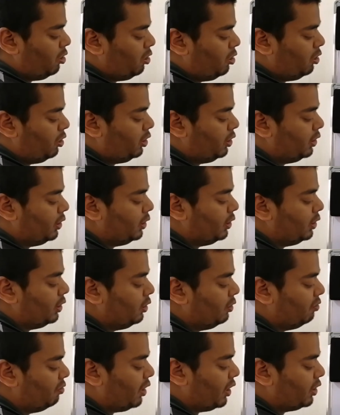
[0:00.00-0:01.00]
This is the
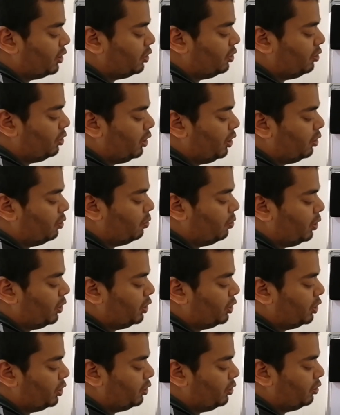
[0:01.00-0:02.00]
vector
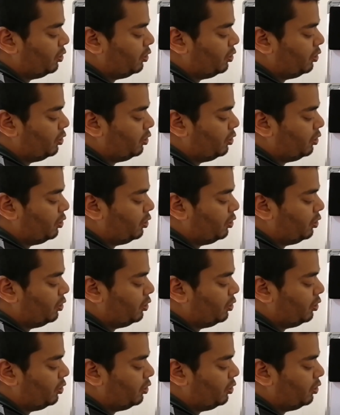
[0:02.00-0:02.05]
equation